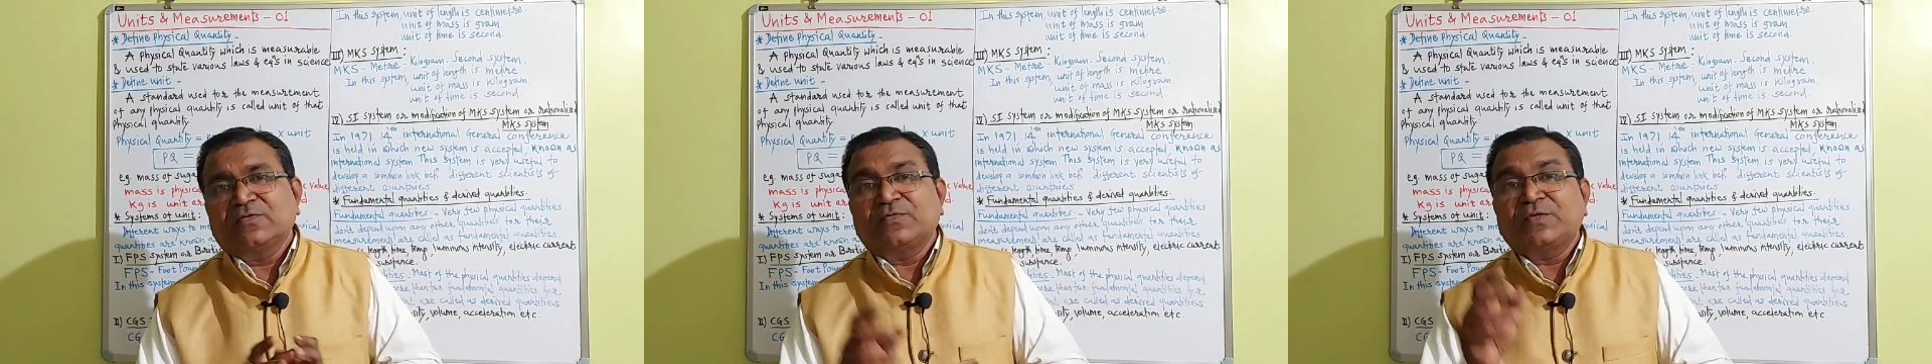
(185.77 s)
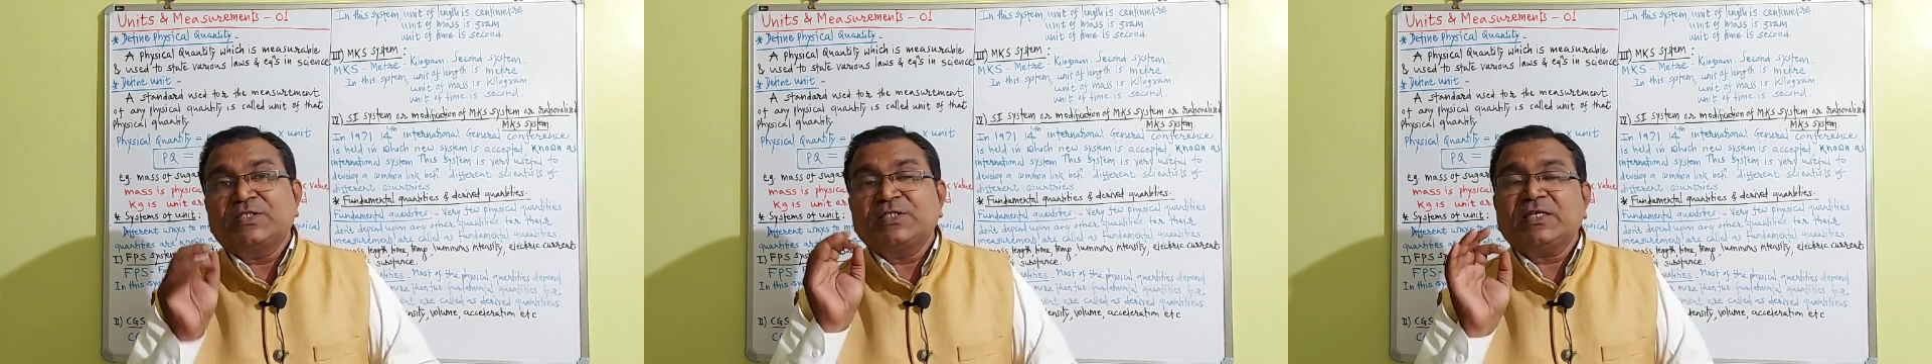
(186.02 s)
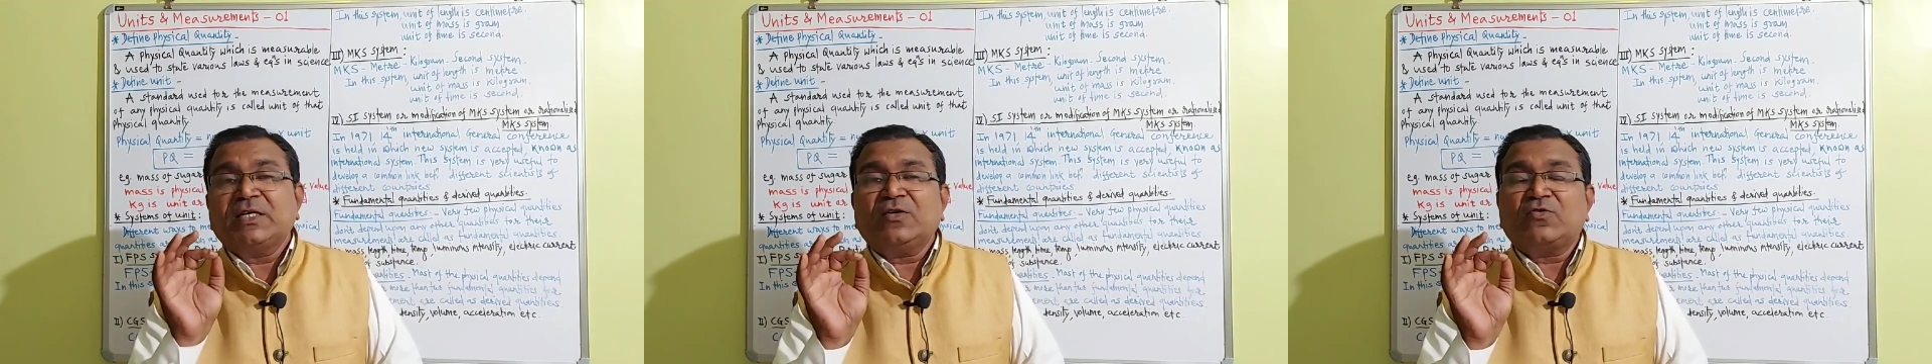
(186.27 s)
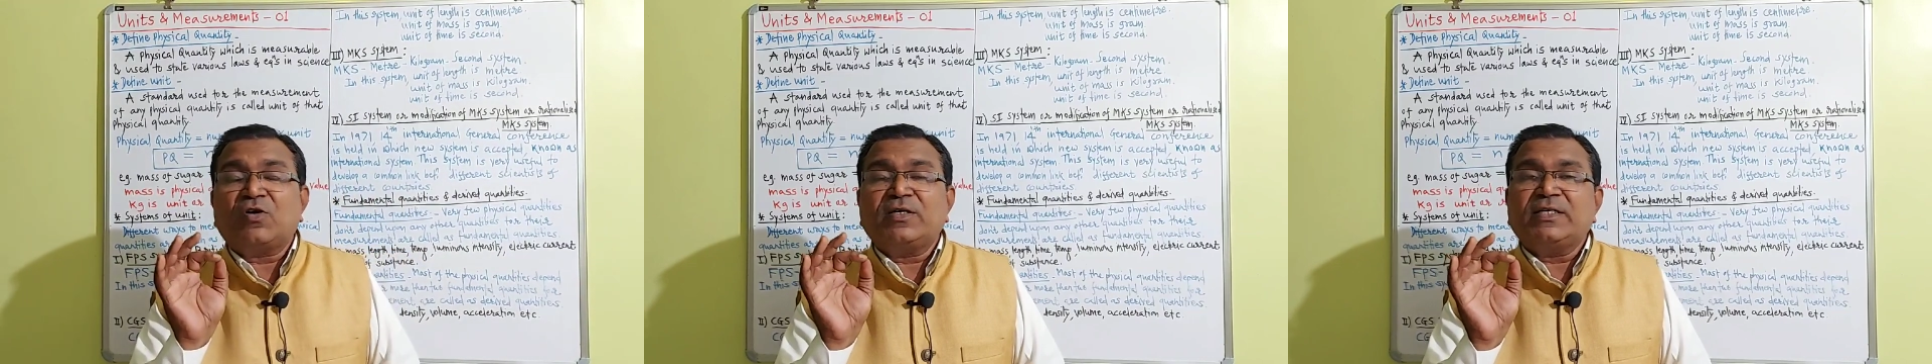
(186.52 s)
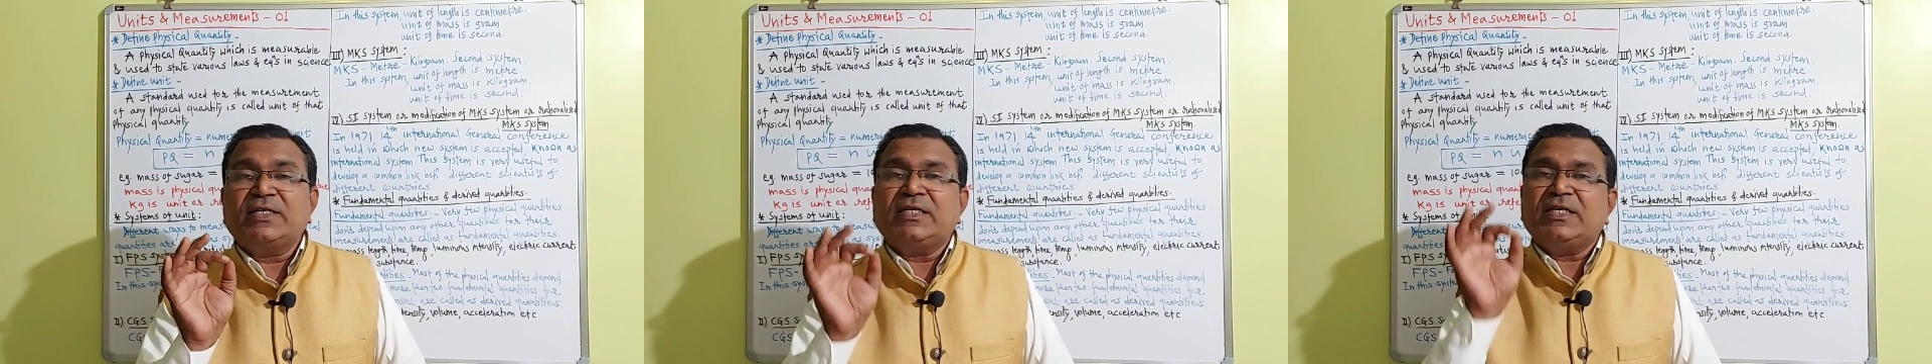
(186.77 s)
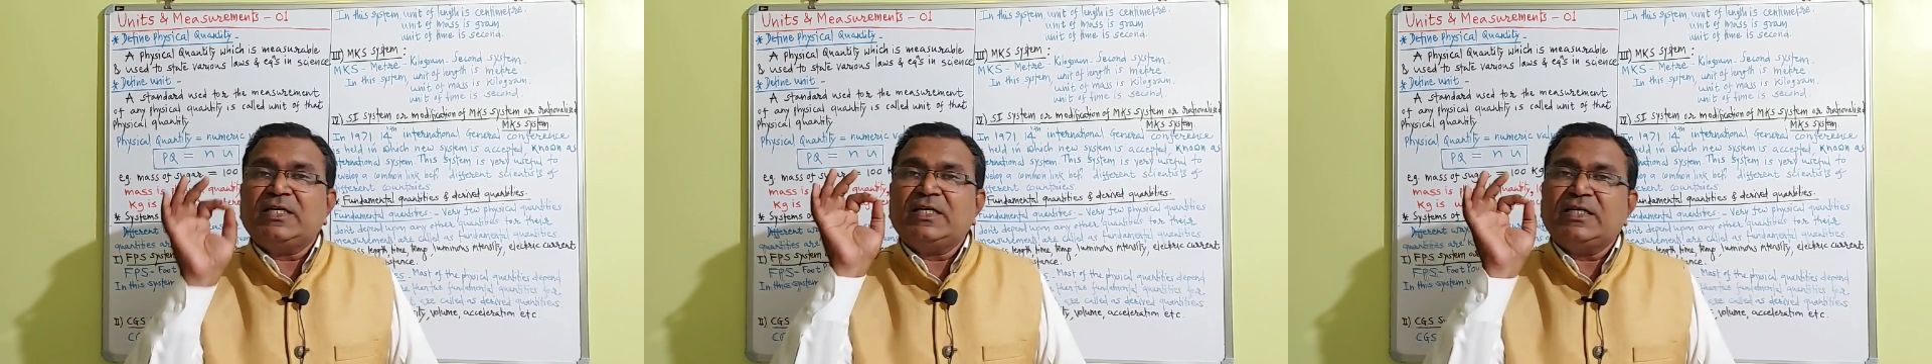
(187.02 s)
Physical
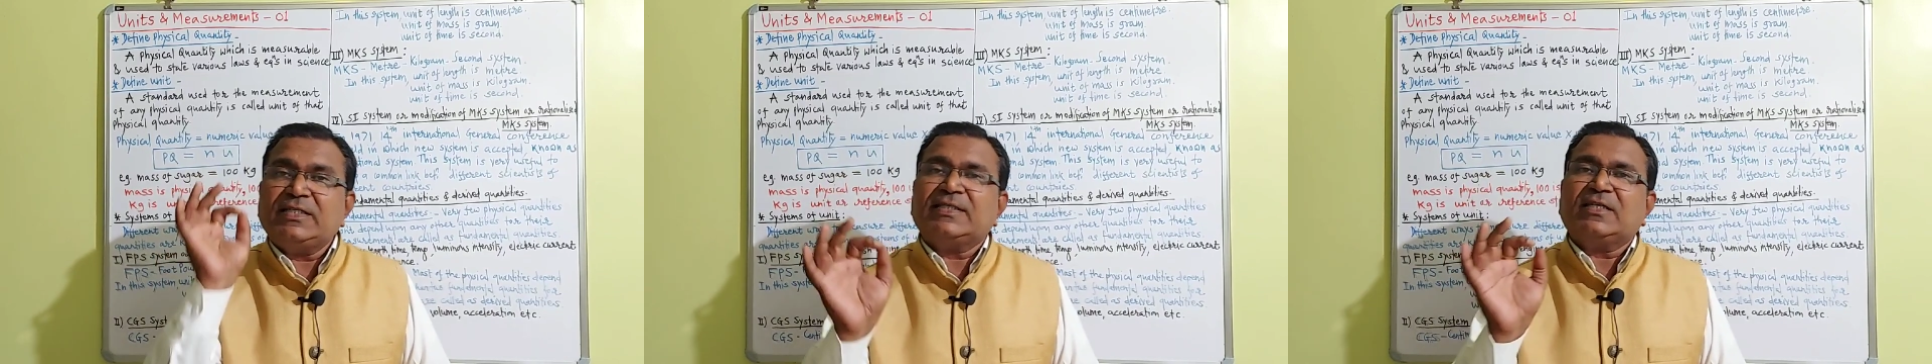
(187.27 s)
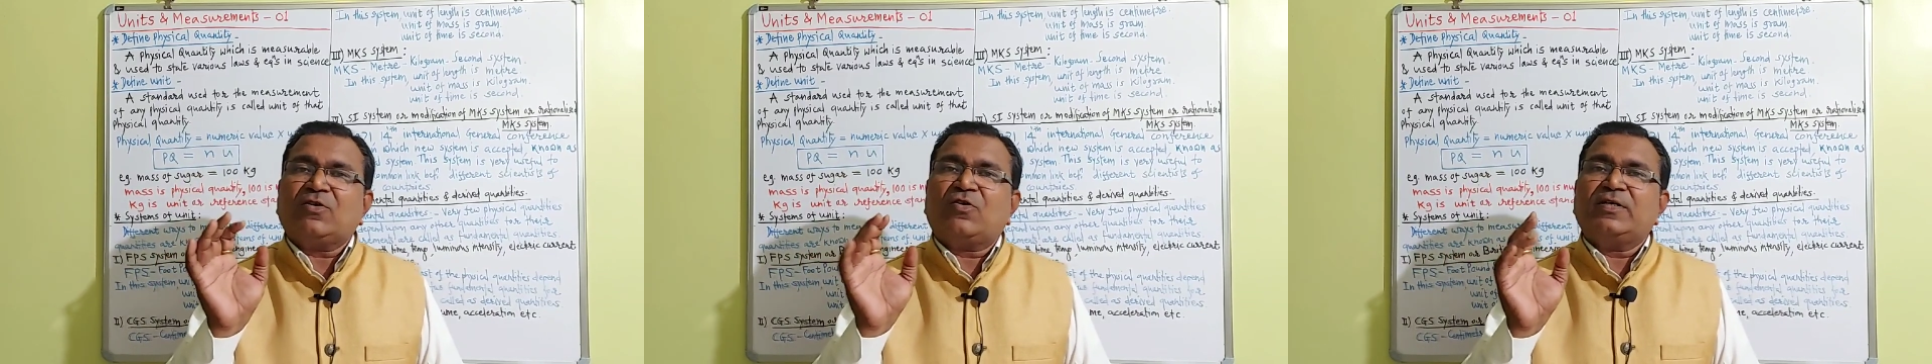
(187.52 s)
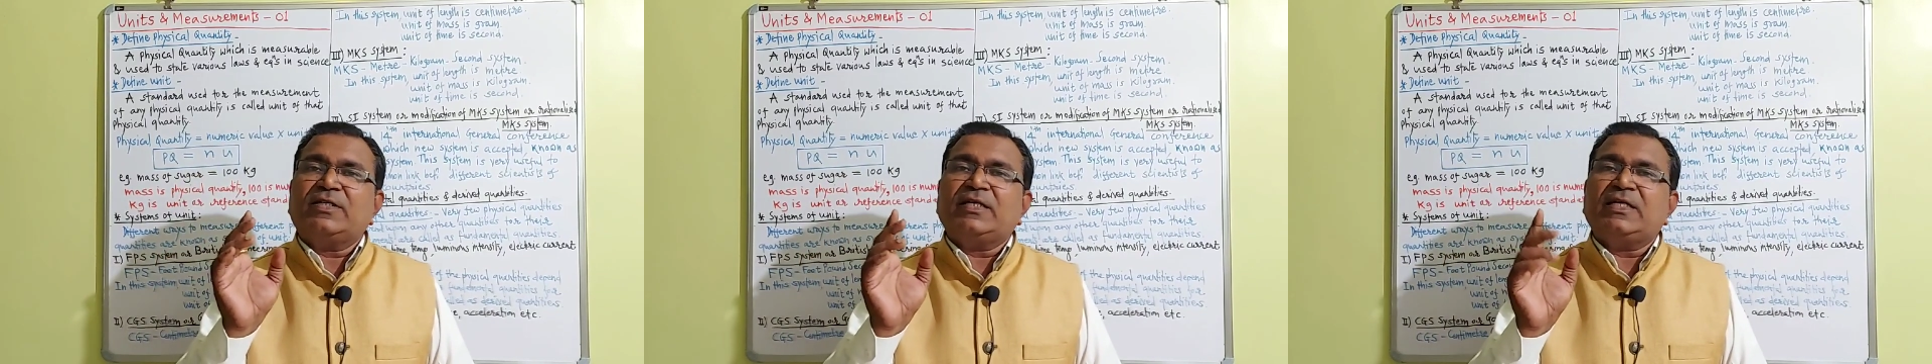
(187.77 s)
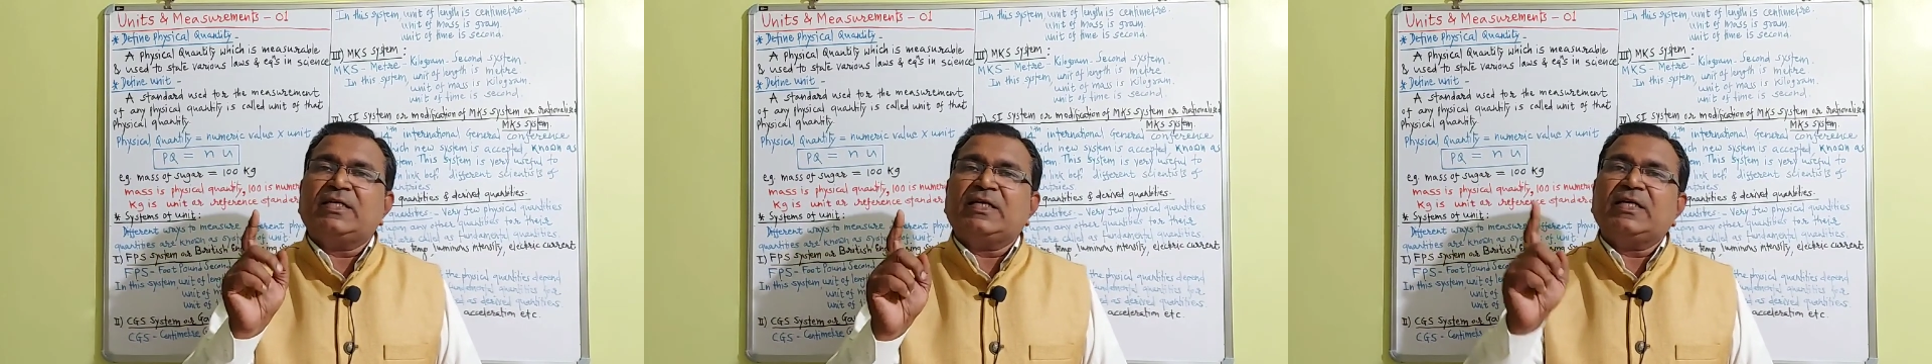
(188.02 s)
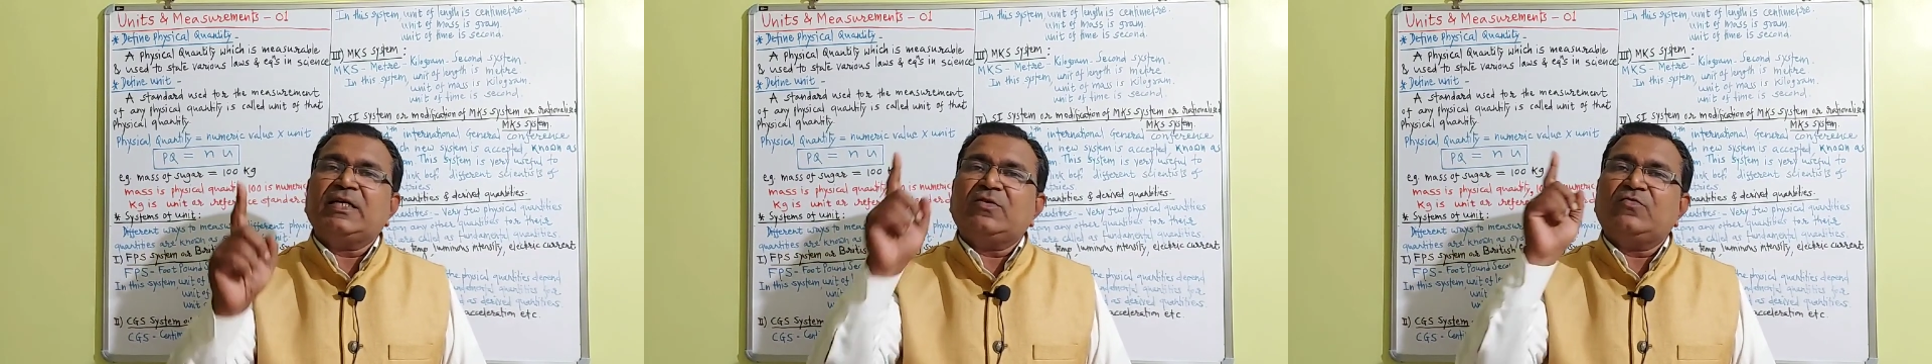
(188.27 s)
quantity is a quantity